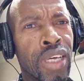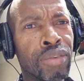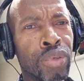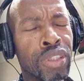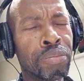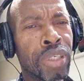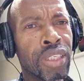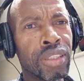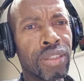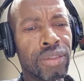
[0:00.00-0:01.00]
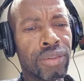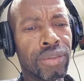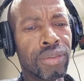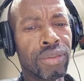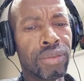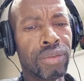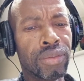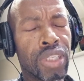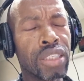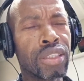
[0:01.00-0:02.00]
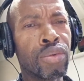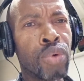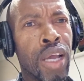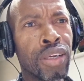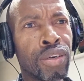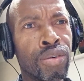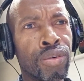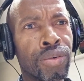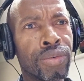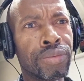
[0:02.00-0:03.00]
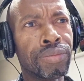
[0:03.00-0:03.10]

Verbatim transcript: that was played just a while ago,